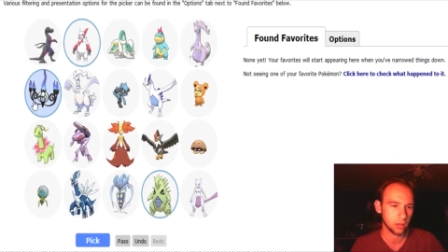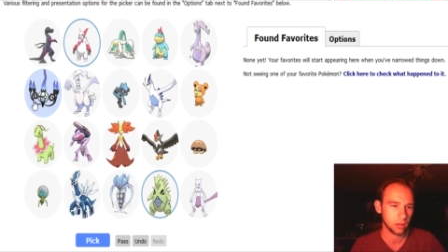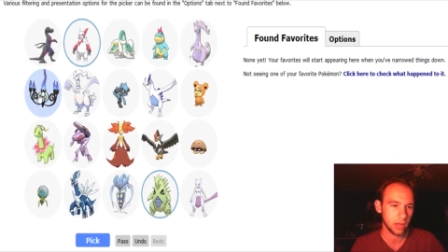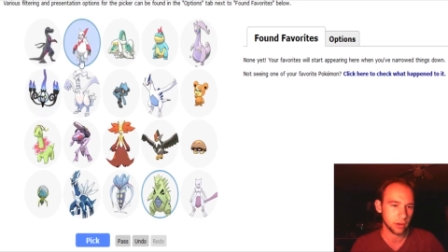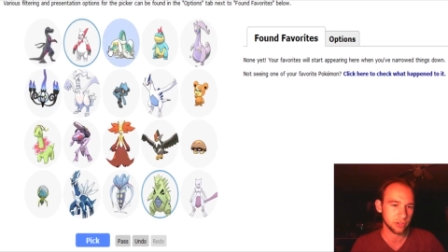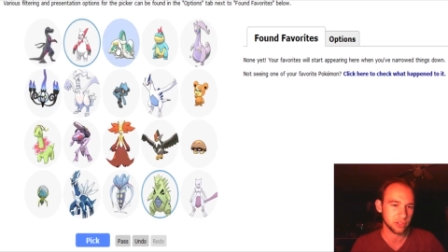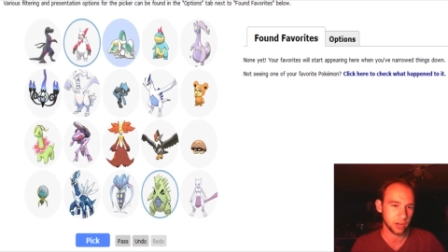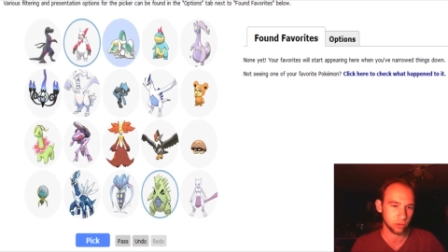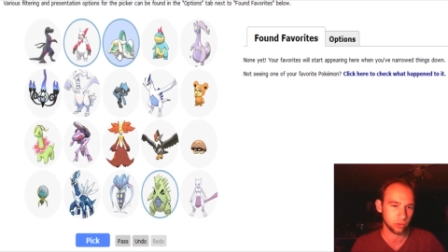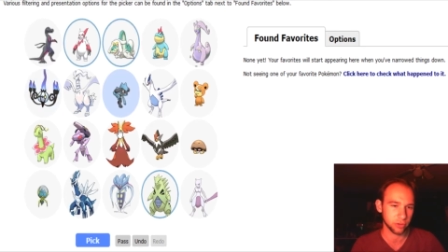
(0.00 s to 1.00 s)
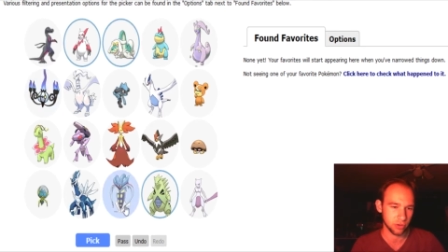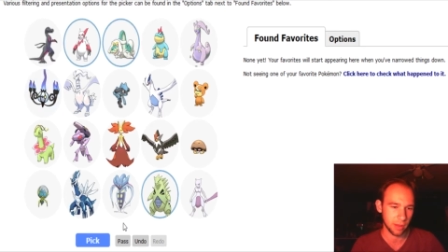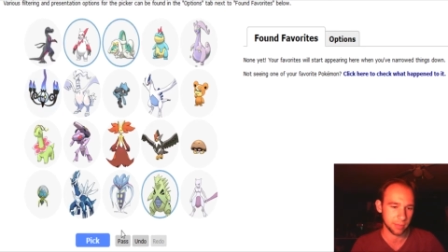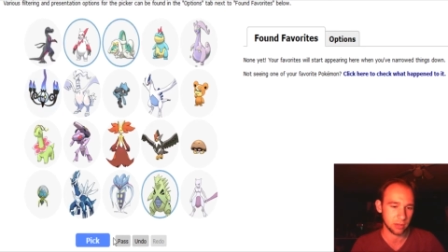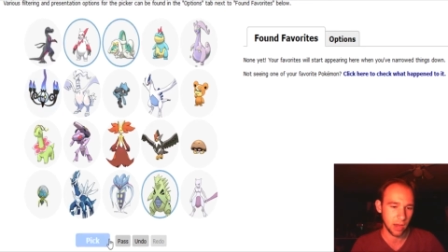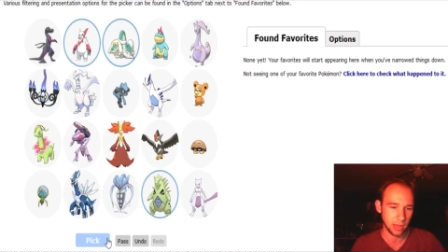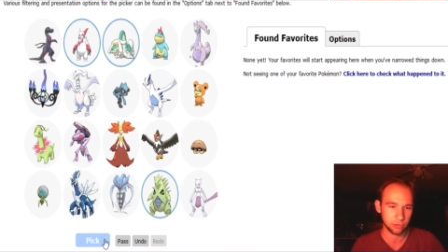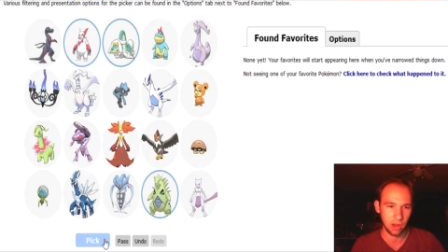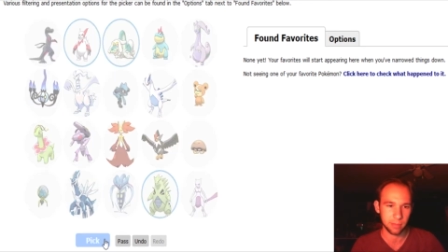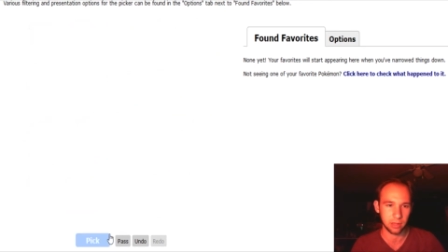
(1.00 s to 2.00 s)
I'll go with Chandelure for Drampa. I like
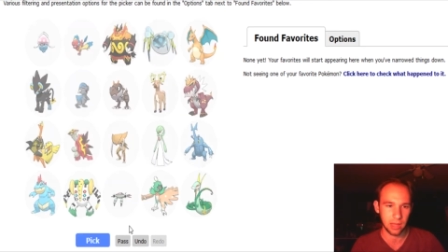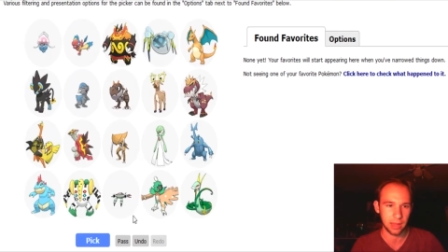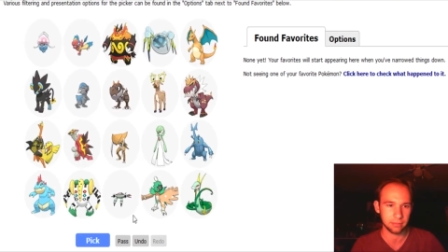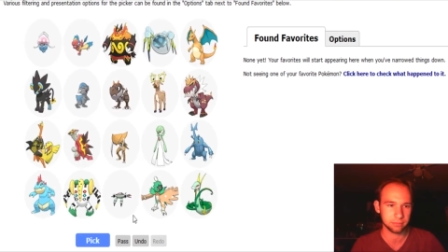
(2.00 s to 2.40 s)
Drampa a lot.